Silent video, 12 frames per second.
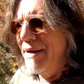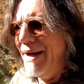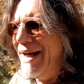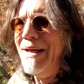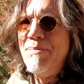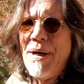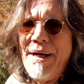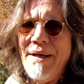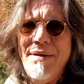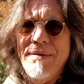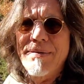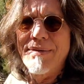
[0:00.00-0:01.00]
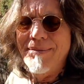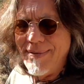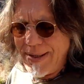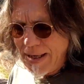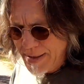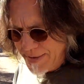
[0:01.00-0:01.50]
anybody who's
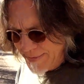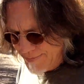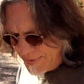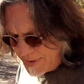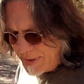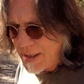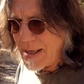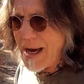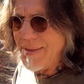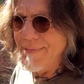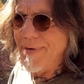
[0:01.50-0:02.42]
gotten the